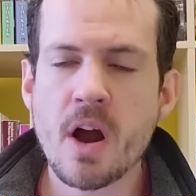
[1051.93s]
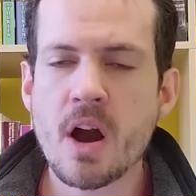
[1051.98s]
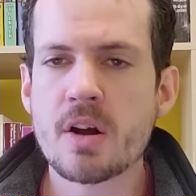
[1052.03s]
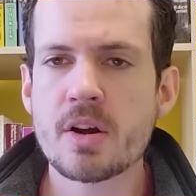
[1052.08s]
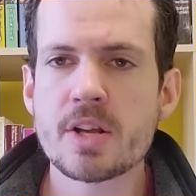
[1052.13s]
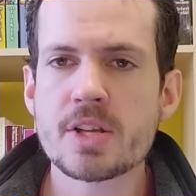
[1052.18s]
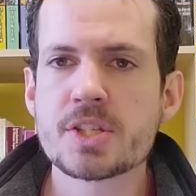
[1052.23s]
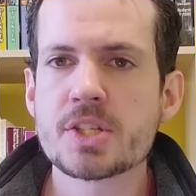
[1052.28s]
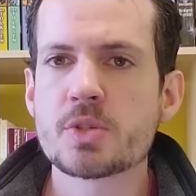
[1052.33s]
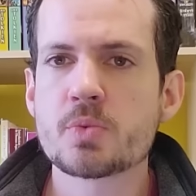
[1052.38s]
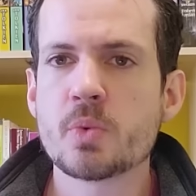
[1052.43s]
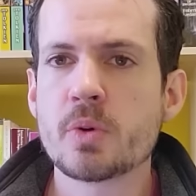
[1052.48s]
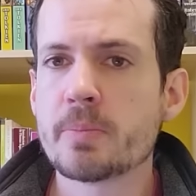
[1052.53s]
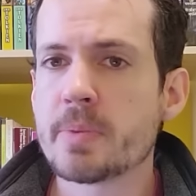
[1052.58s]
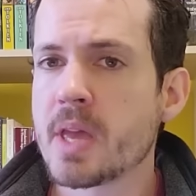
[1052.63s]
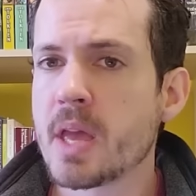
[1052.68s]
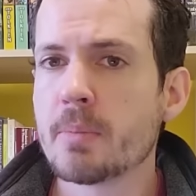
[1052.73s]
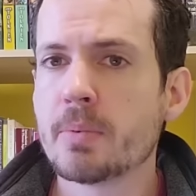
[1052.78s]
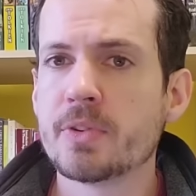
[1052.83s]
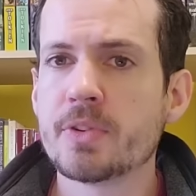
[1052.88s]
artists will
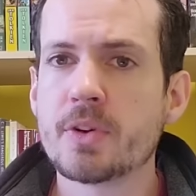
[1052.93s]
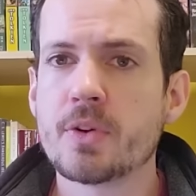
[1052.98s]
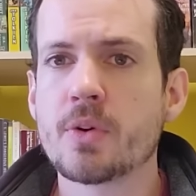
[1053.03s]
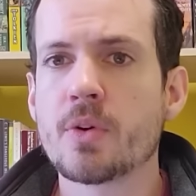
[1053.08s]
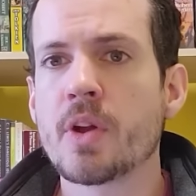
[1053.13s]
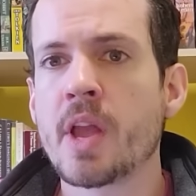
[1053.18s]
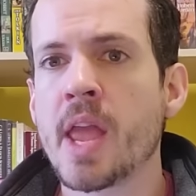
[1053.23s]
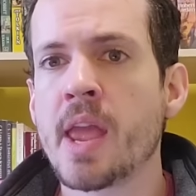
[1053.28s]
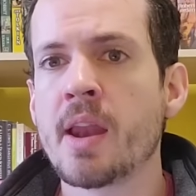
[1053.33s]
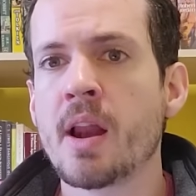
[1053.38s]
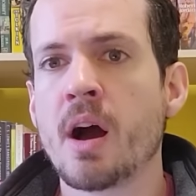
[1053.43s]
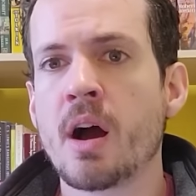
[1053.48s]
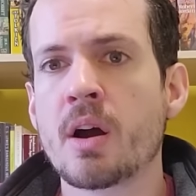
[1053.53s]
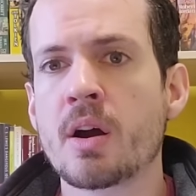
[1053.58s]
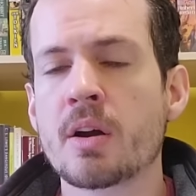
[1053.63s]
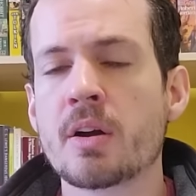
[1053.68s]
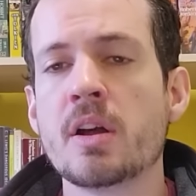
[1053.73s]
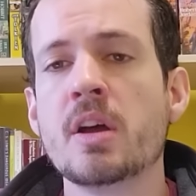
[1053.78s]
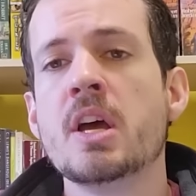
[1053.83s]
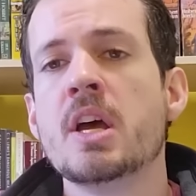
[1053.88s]
be able to create
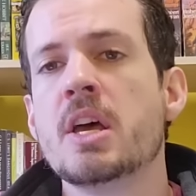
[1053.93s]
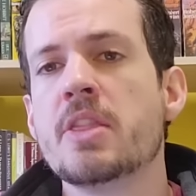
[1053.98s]
art